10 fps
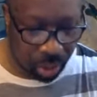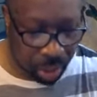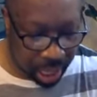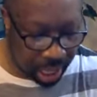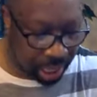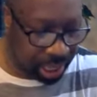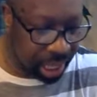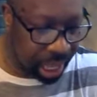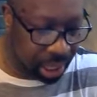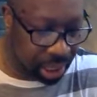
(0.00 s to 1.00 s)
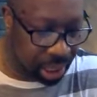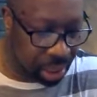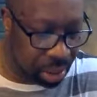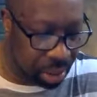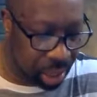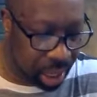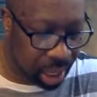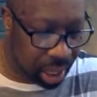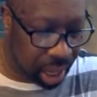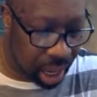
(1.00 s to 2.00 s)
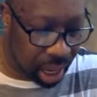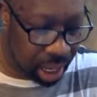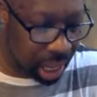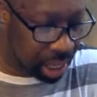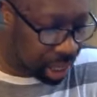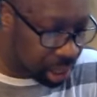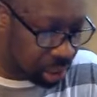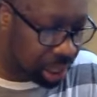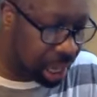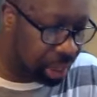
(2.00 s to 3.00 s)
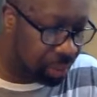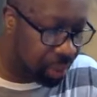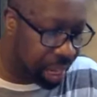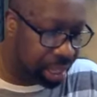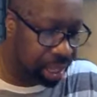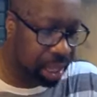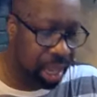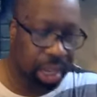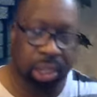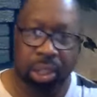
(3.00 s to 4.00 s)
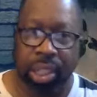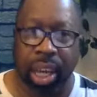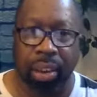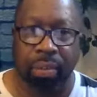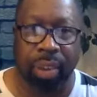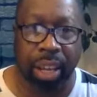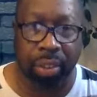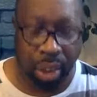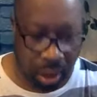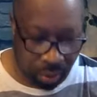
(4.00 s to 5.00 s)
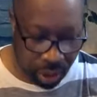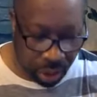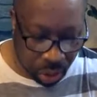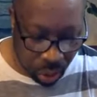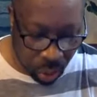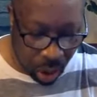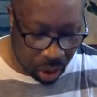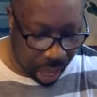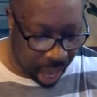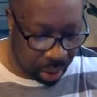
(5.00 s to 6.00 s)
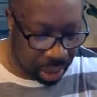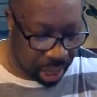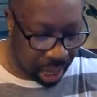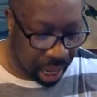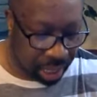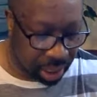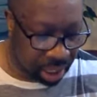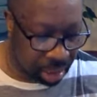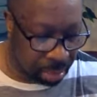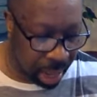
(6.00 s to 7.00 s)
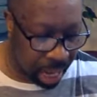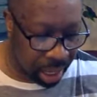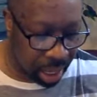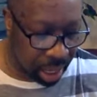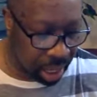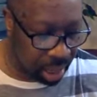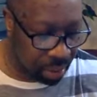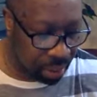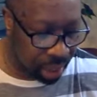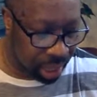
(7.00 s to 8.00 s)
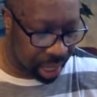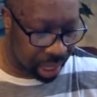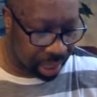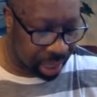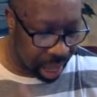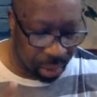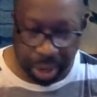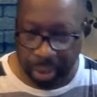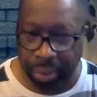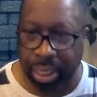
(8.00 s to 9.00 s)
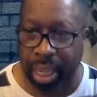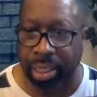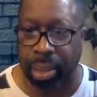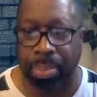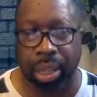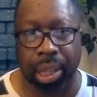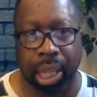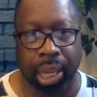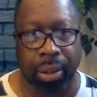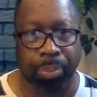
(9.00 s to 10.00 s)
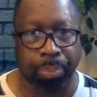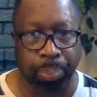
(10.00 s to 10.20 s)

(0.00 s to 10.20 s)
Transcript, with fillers: what He's saying to you. Uh, again, it's going to take faith. It's going to take faith for you to walk out in spite of this. Now, I want to emphasize something here.